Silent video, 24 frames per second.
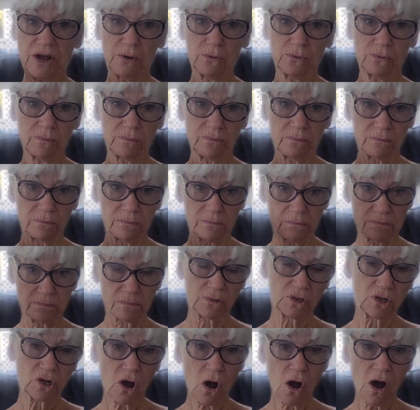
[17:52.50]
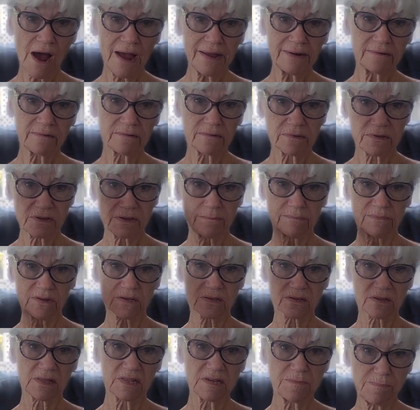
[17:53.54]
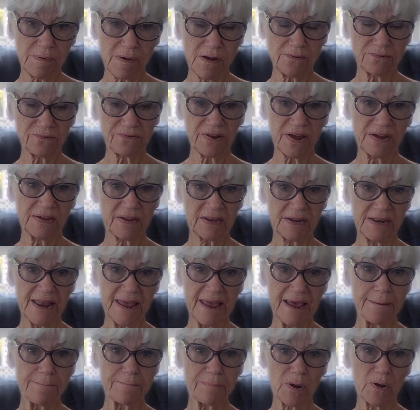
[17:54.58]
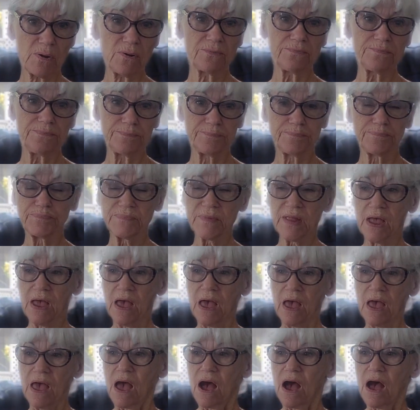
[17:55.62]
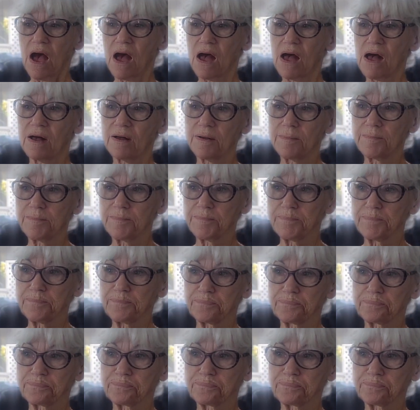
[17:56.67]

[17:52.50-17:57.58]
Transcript: know, cot, something to sleep on, take a nap on. Um,